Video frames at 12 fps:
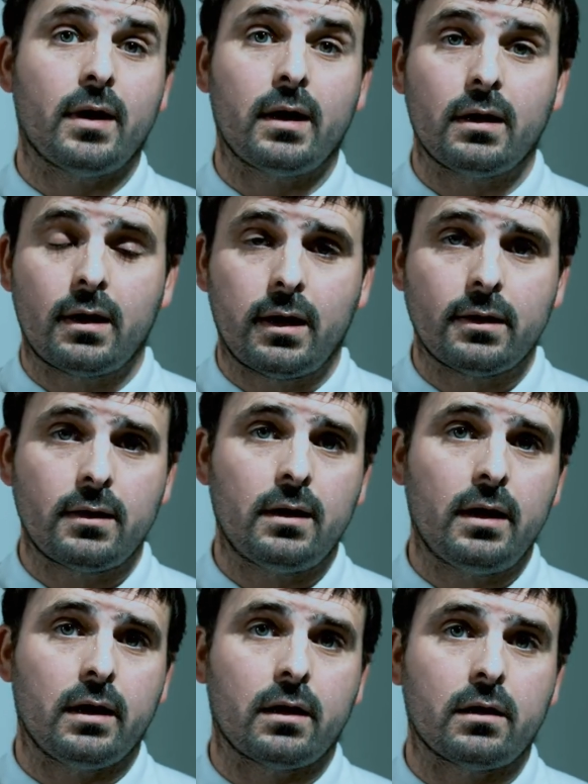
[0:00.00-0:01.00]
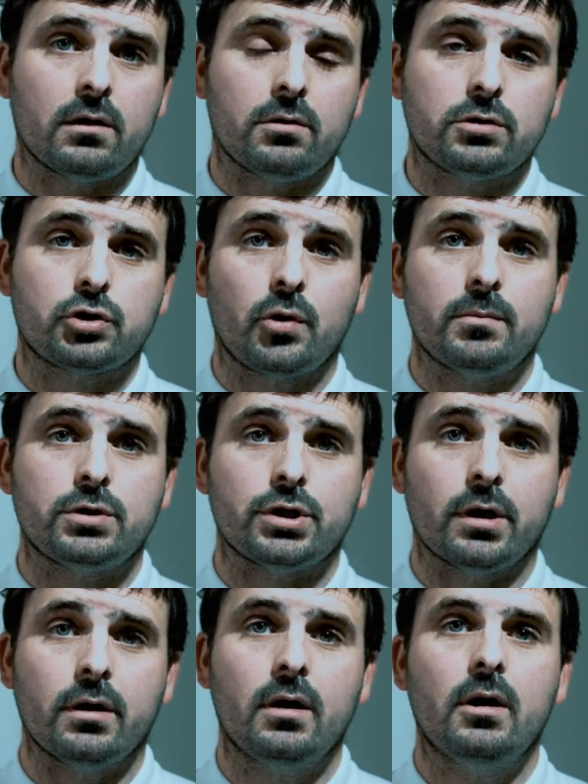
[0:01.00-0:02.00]
then click the link in the
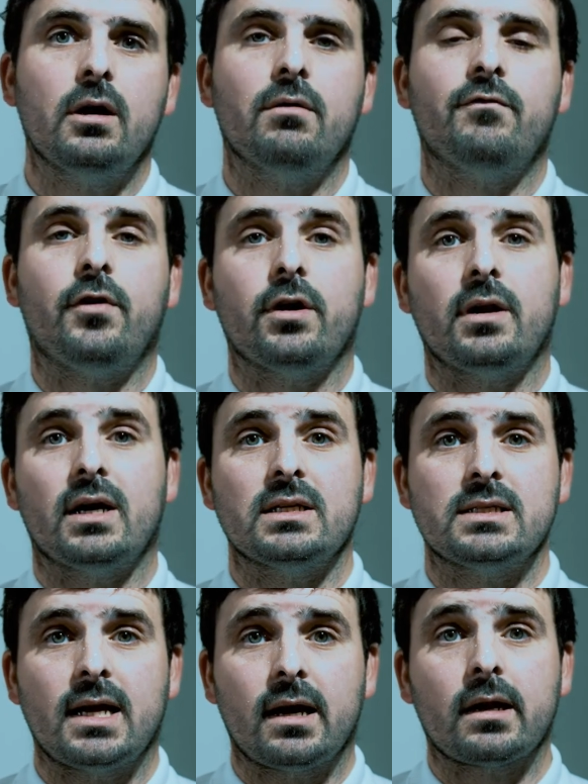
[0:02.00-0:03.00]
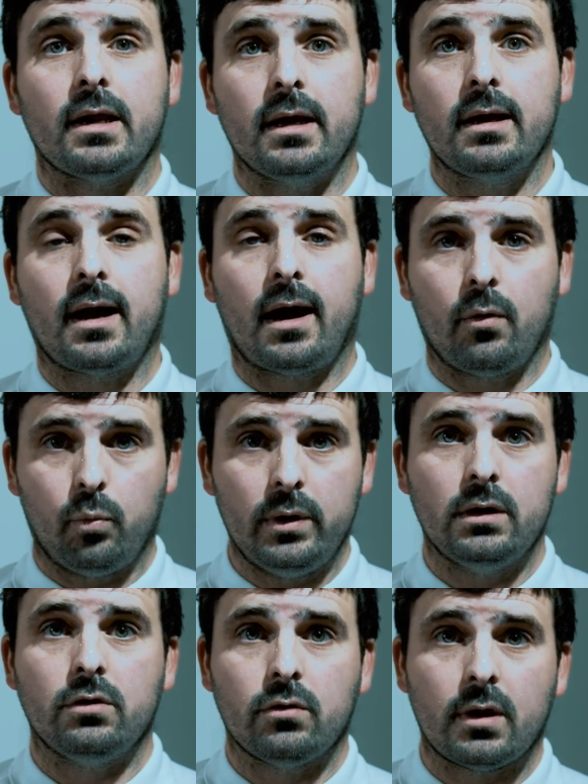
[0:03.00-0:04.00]
description and find out exactly how we do